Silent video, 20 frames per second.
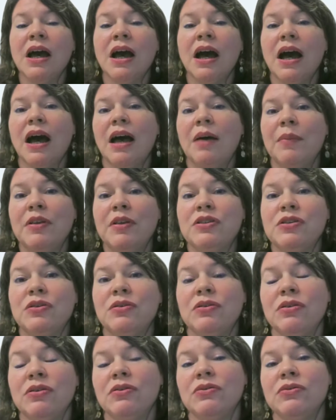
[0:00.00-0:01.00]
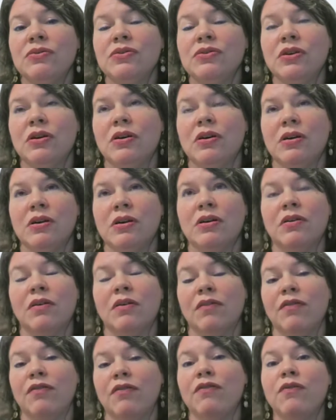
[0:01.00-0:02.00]
And so those are
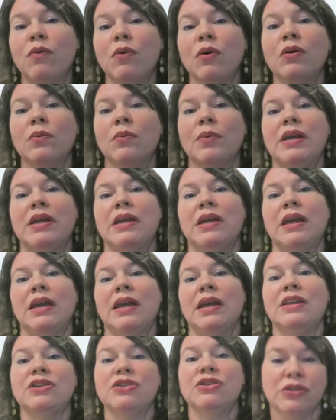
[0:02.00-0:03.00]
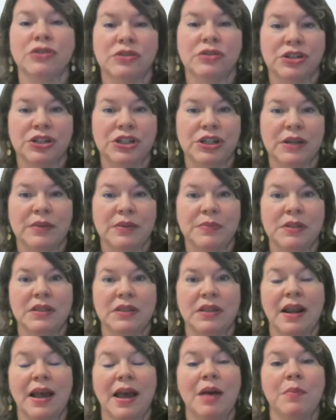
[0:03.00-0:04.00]
4-week internships
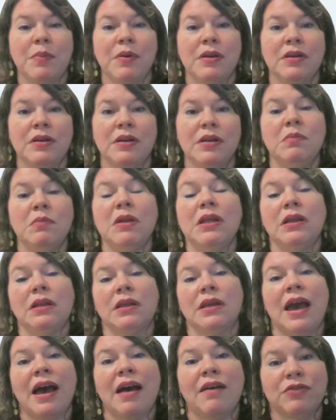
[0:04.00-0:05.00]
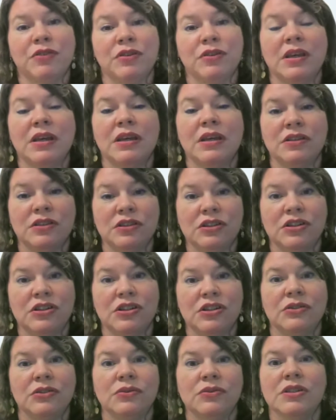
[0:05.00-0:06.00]
that happen immediately after the
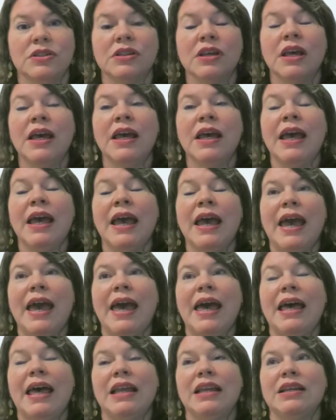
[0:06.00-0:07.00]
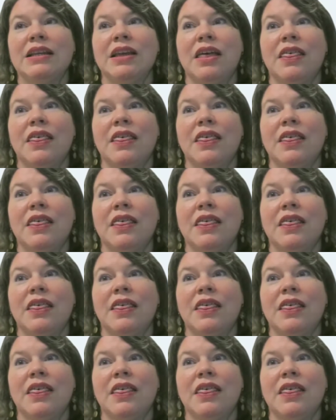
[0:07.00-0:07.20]
institutes. And